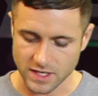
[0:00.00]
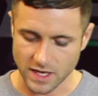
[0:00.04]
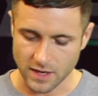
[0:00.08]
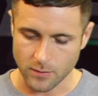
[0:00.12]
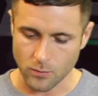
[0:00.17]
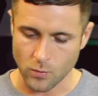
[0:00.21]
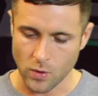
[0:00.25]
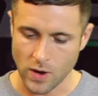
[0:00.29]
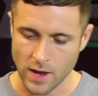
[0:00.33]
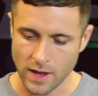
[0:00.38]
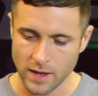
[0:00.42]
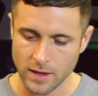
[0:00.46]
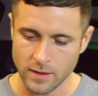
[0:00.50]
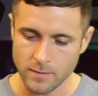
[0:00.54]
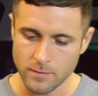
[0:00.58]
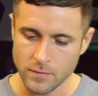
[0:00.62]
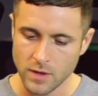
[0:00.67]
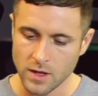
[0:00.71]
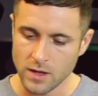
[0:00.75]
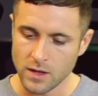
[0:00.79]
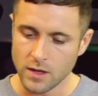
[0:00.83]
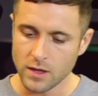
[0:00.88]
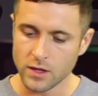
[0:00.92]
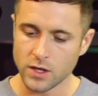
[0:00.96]
the same way.
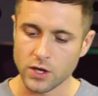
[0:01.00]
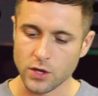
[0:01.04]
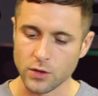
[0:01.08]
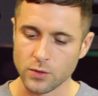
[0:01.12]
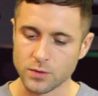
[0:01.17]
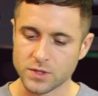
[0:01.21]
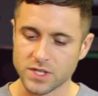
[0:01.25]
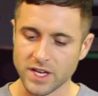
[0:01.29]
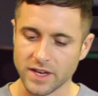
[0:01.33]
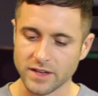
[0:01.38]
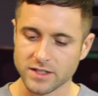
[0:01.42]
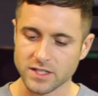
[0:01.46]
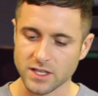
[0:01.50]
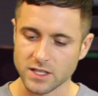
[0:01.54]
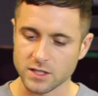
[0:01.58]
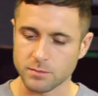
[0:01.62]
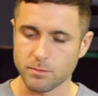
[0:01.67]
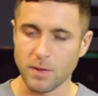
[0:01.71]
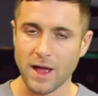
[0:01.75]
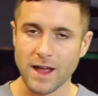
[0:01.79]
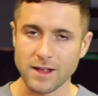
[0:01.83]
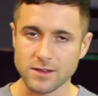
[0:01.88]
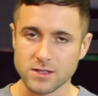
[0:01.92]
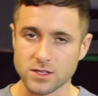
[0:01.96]
Cue takes us
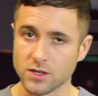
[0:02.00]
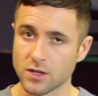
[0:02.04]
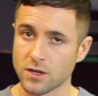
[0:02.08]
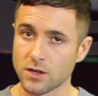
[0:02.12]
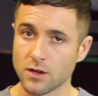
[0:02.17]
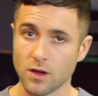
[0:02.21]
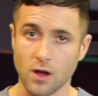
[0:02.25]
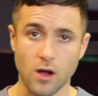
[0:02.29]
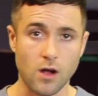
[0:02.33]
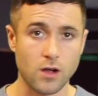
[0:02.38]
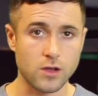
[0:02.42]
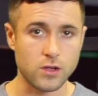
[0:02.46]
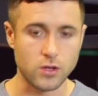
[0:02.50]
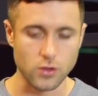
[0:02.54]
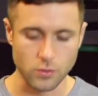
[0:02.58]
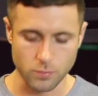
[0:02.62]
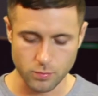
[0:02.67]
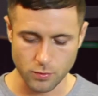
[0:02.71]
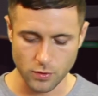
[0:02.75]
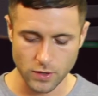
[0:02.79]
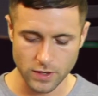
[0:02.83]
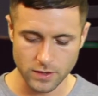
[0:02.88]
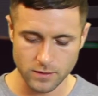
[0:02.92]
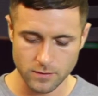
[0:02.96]
back to our cue
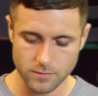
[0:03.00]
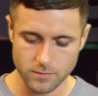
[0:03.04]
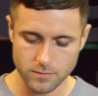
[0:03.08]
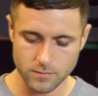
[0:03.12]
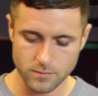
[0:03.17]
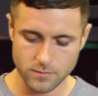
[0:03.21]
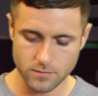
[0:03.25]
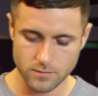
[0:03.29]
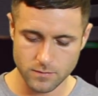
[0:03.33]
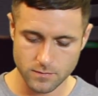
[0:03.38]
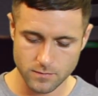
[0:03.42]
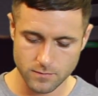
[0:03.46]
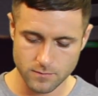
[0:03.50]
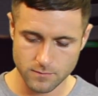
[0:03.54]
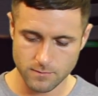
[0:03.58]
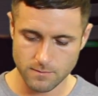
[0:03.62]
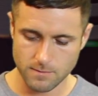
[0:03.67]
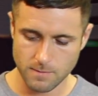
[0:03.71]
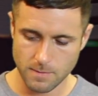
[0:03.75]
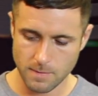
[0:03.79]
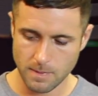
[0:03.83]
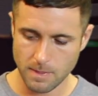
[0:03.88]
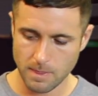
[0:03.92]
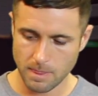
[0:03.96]
point.
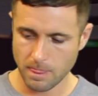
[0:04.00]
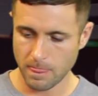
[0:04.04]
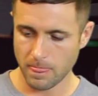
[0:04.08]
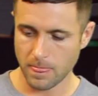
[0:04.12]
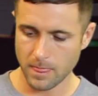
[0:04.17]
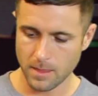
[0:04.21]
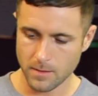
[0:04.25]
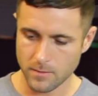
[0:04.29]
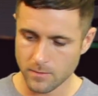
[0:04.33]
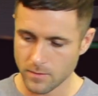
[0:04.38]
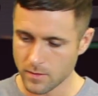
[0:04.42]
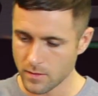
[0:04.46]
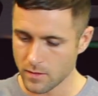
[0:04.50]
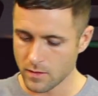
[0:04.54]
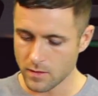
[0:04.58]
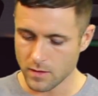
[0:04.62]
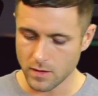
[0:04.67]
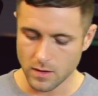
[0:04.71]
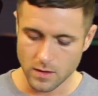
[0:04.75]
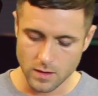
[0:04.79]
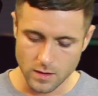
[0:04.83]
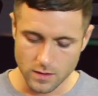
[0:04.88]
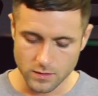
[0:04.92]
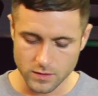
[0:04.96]

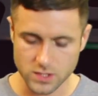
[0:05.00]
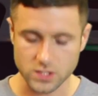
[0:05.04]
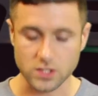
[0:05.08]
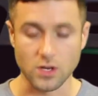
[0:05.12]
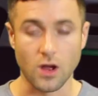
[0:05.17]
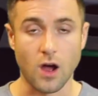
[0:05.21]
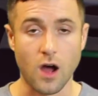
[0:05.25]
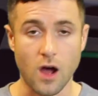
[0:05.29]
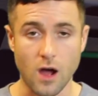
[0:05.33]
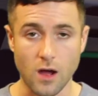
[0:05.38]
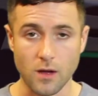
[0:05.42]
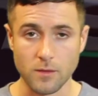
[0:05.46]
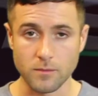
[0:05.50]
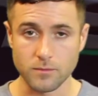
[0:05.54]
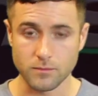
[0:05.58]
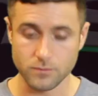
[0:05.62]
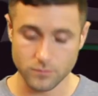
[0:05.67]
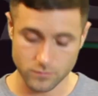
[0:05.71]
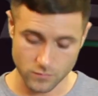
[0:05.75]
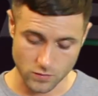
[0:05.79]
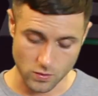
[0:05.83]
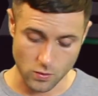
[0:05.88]
Start